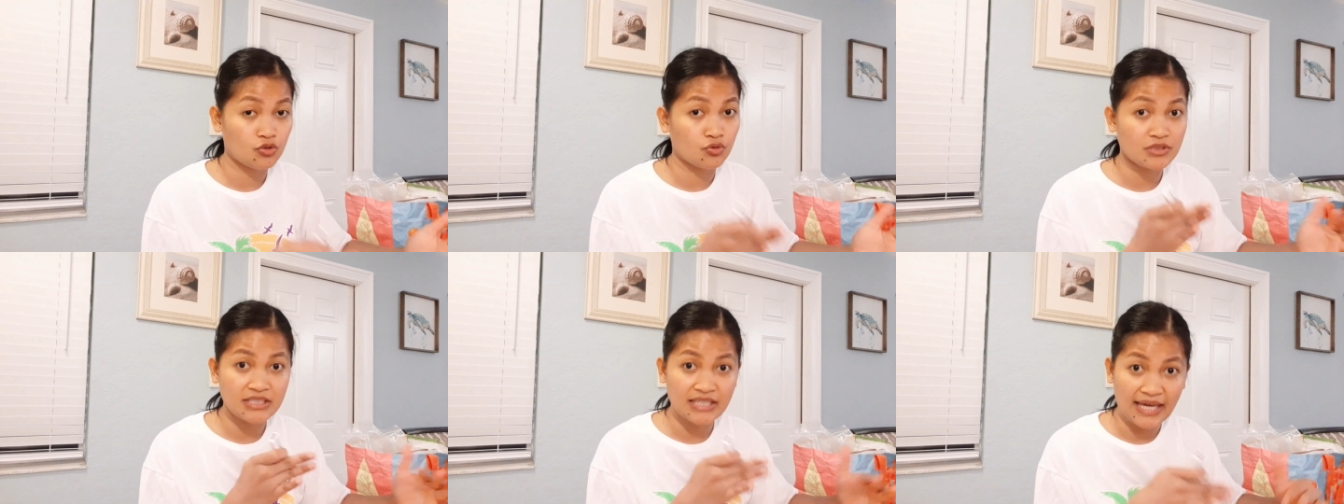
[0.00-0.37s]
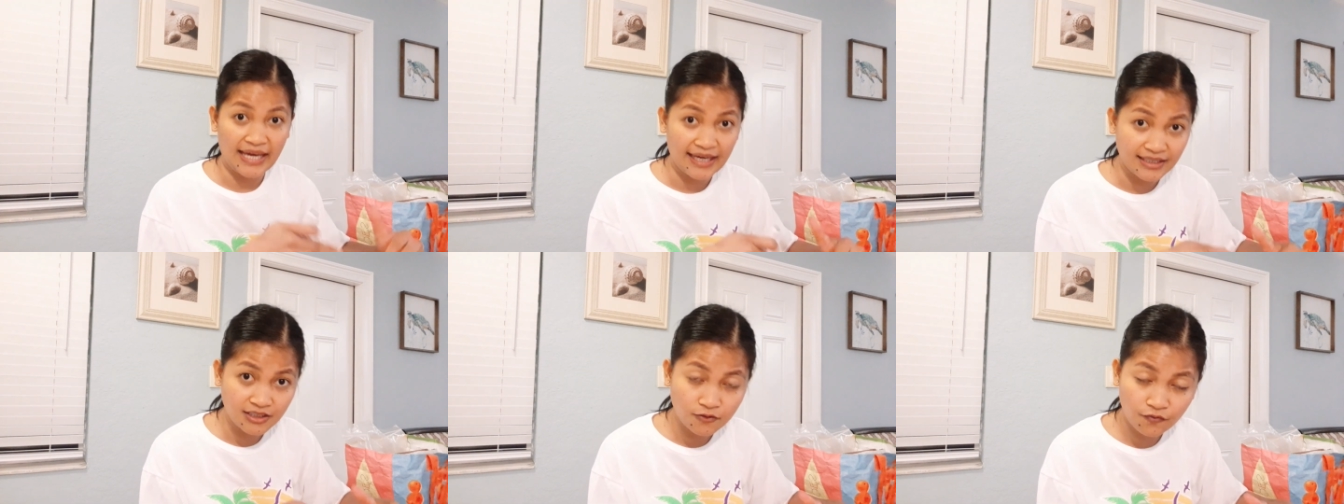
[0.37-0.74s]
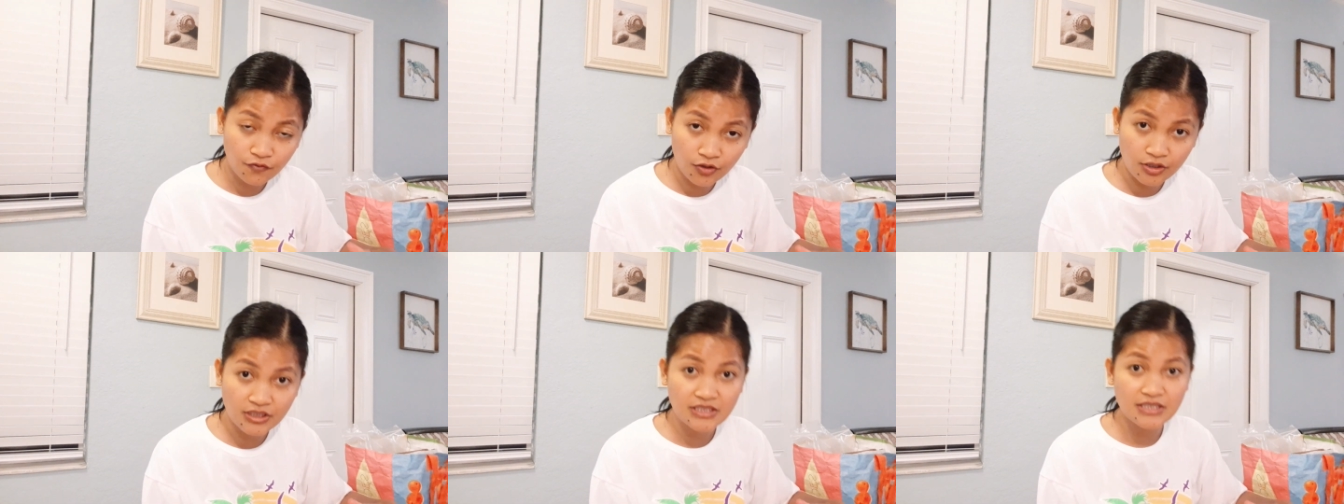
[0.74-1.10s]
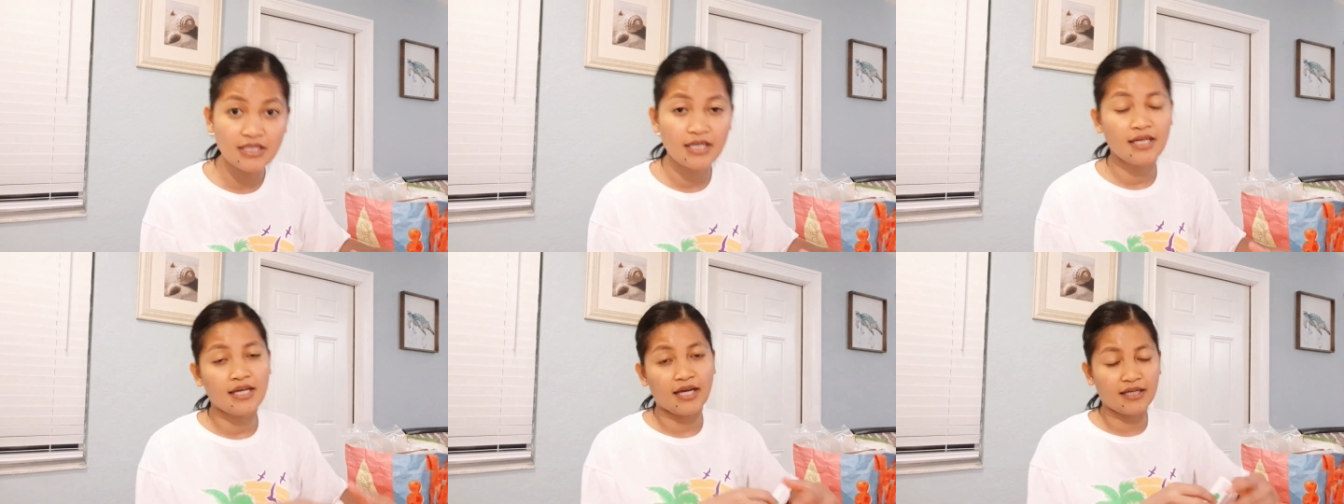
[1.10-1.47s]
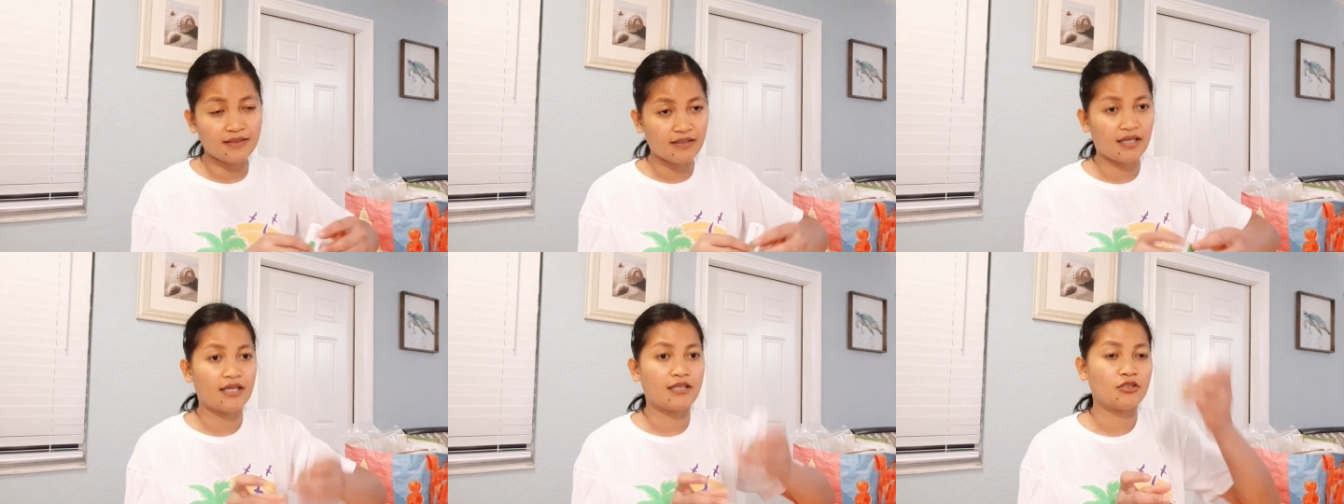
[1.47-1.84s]
you scan it first
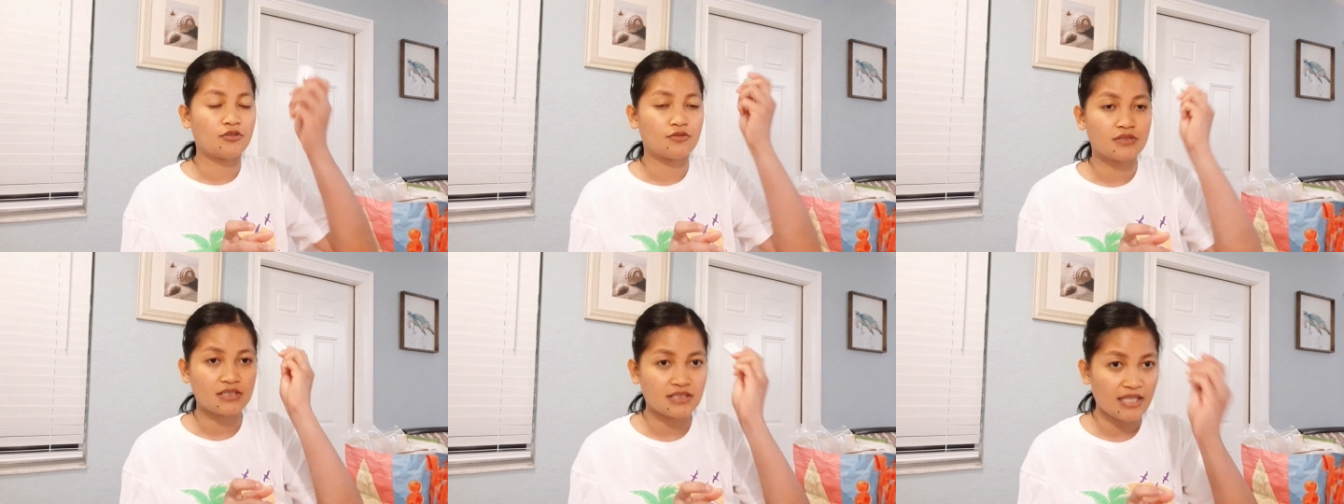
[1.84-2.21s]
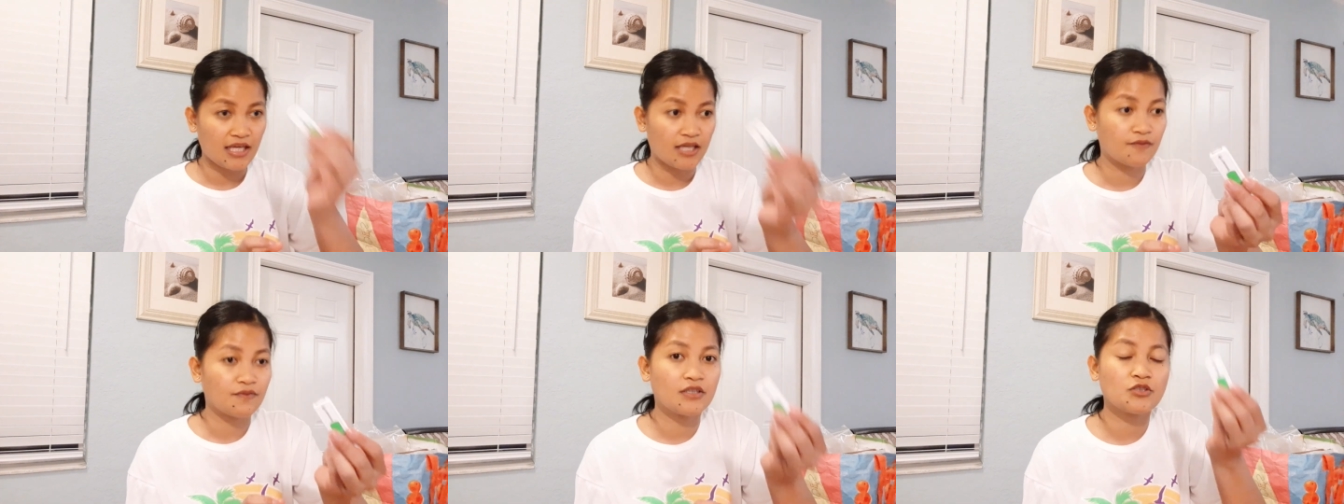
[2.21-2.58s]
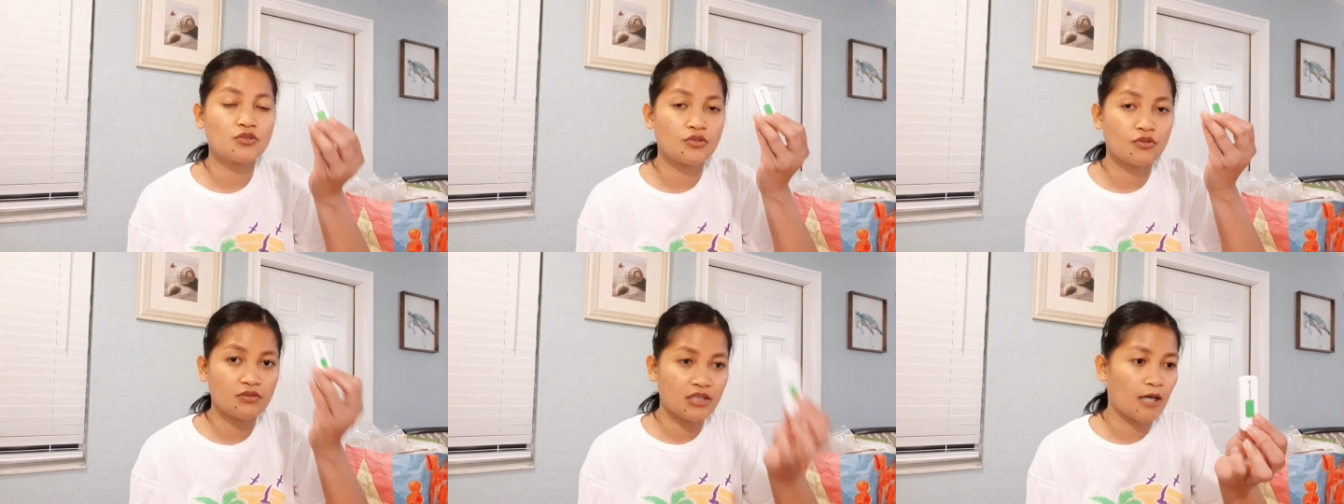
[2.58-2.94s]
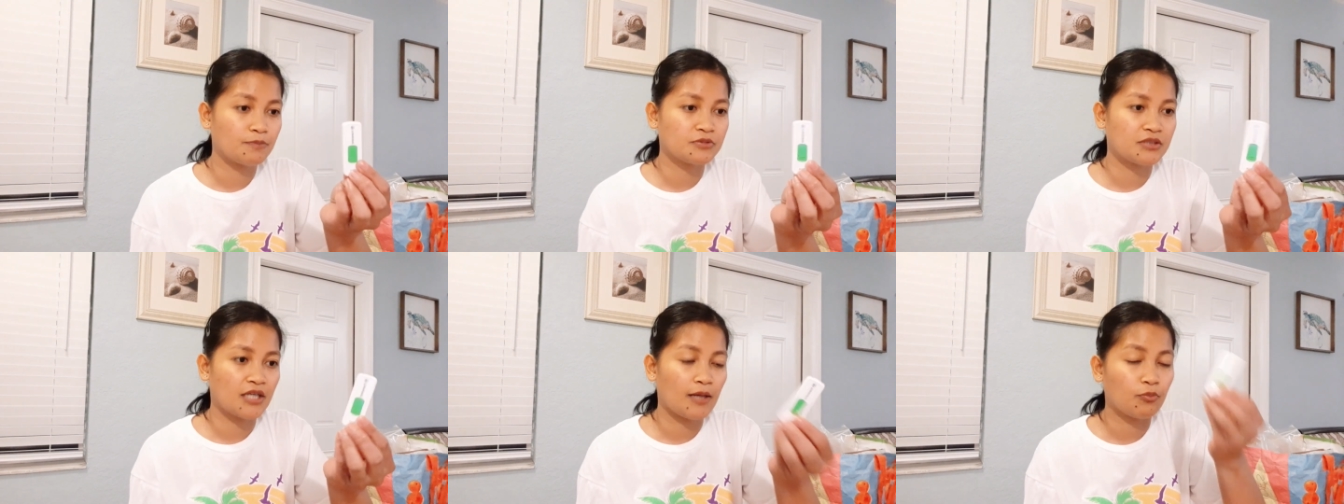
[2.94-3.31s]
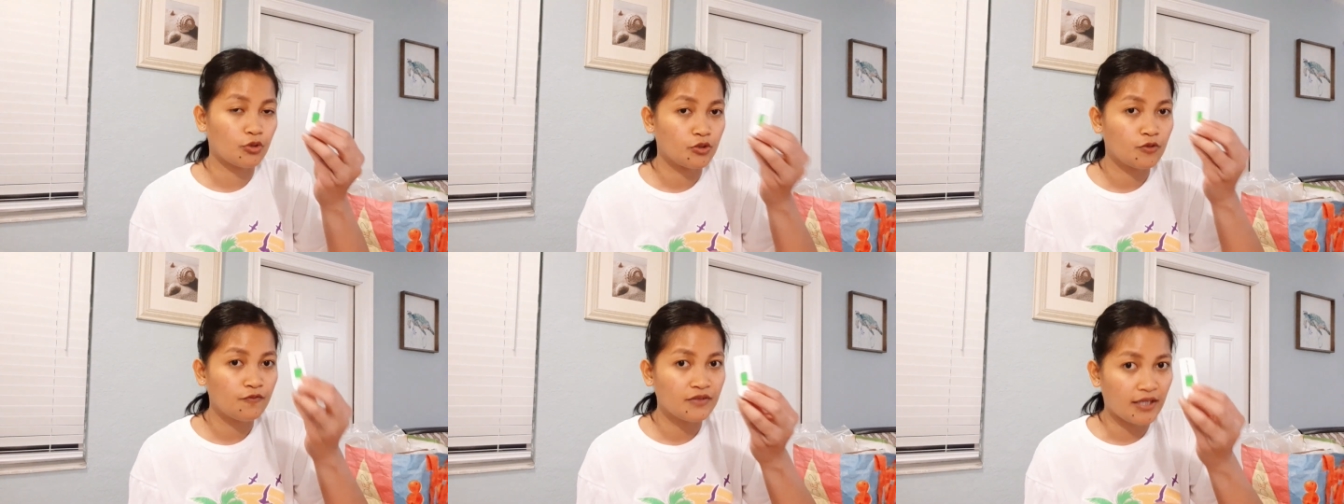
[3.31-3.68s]
and then you save it to your laptop
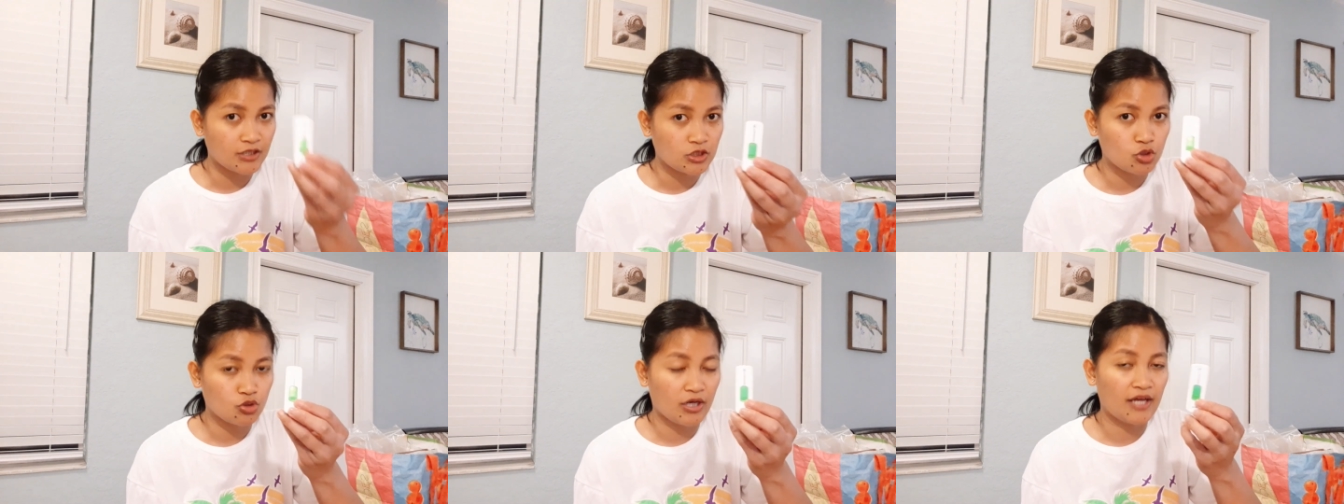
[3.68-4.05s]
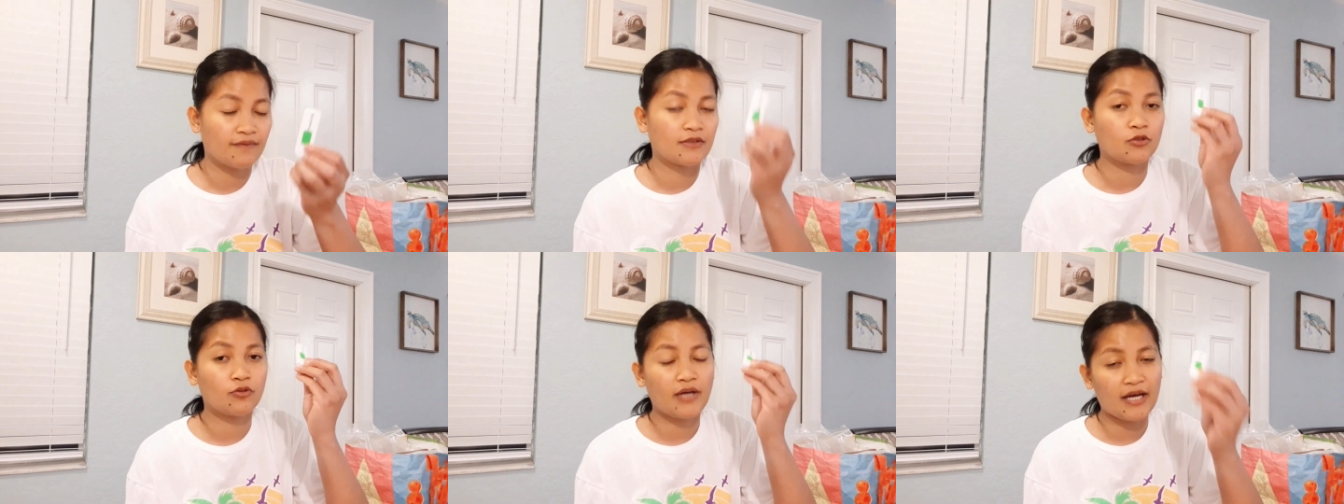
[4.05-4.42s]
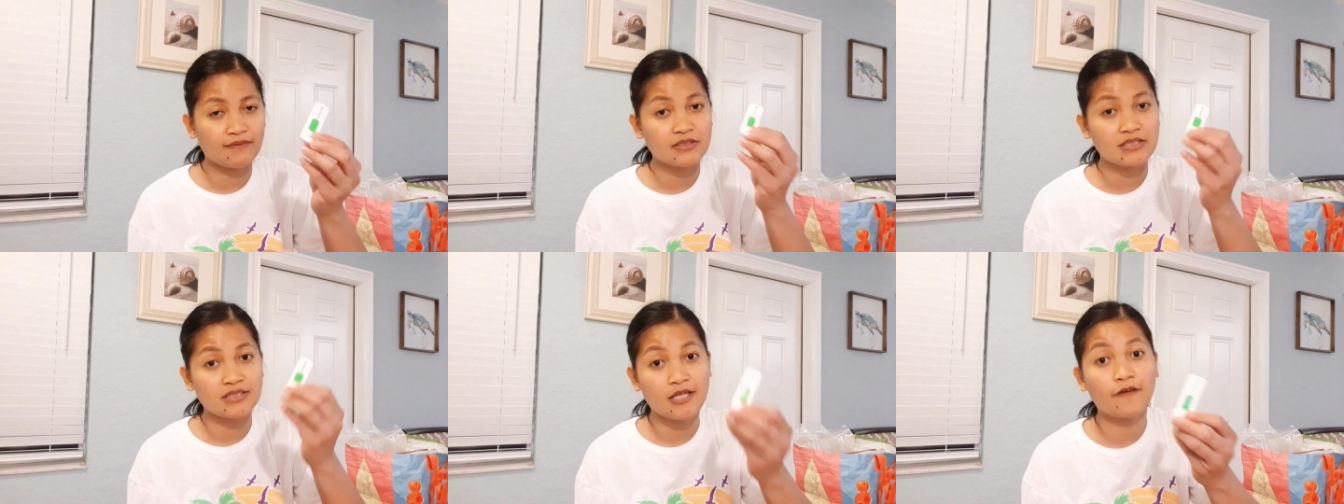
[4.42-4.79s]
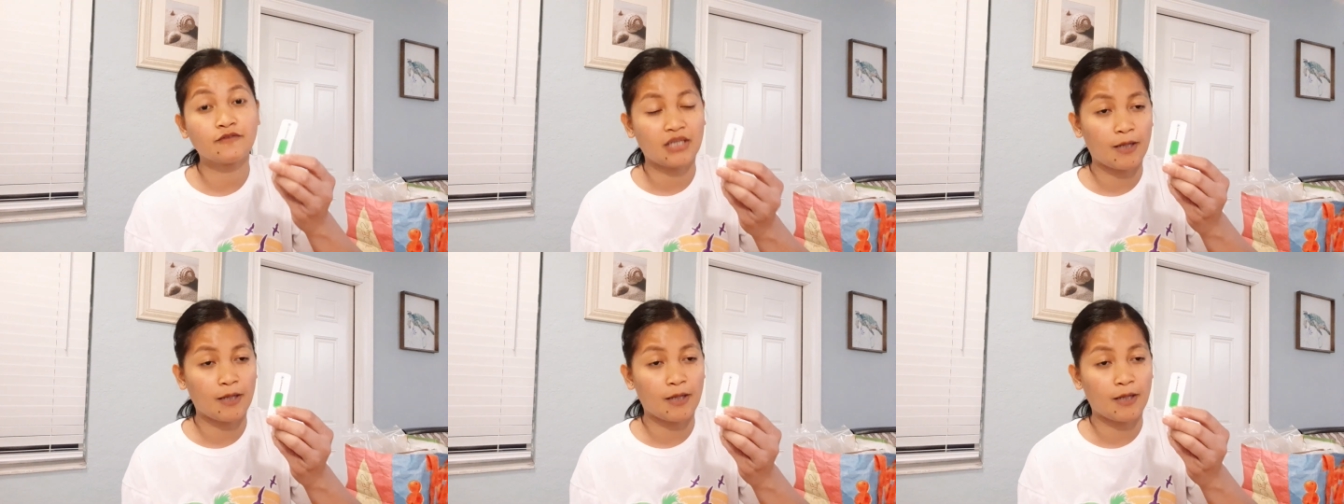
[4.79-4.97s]
or your flash drive and you have a soft